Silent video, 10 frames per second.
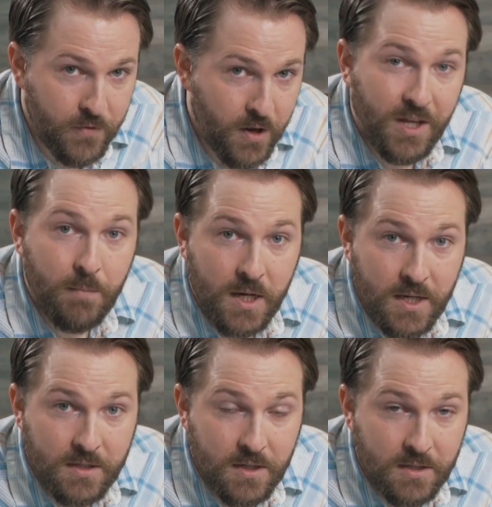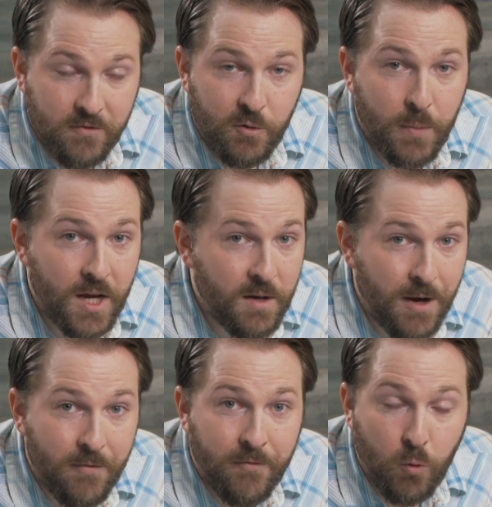What that means is if you're paying
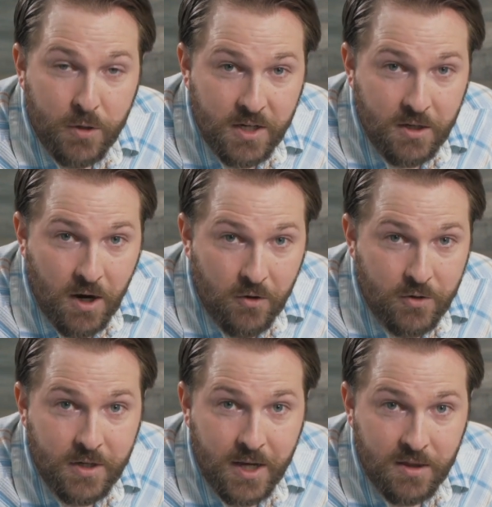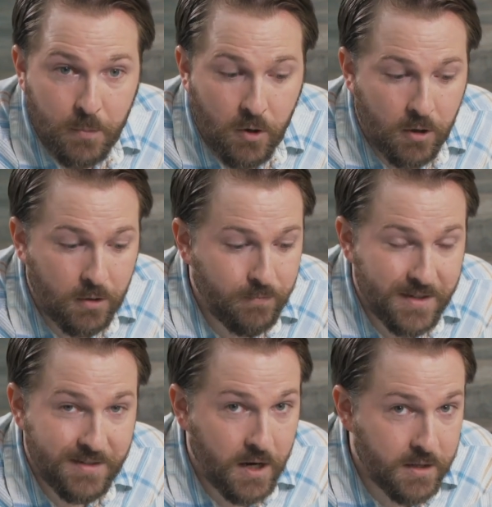about $14 at the bar,
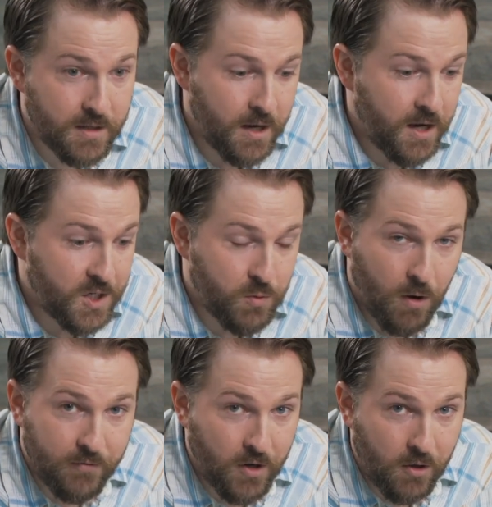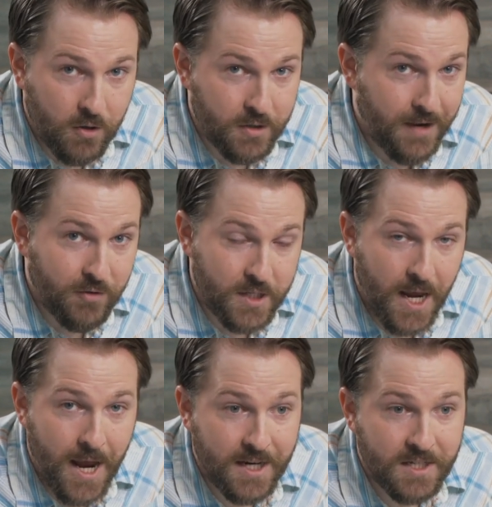let's say it's $12 after
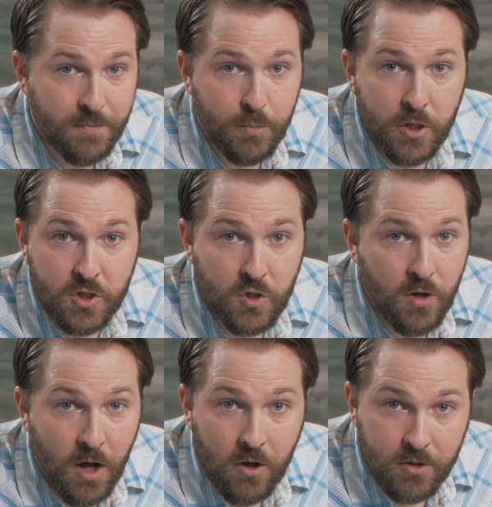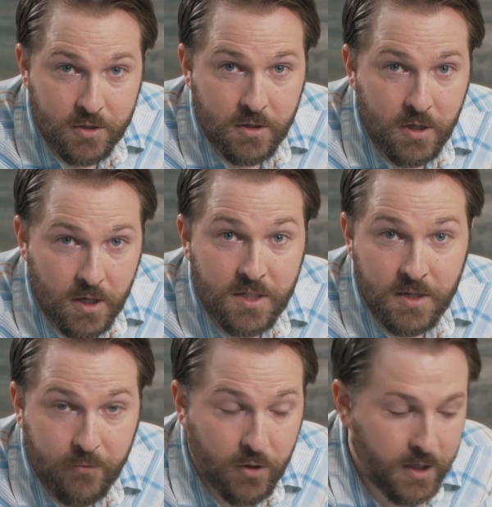tax plus $2 a
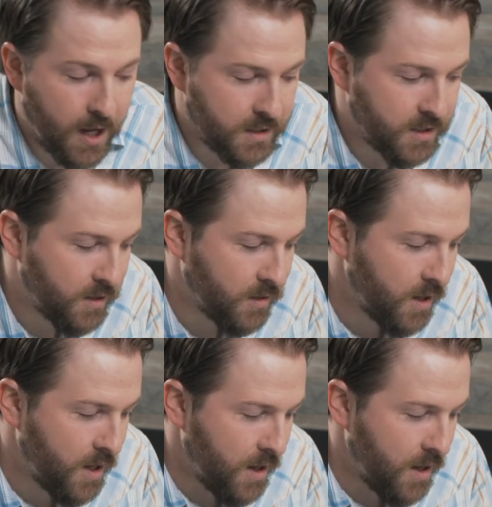tip for a cocktail,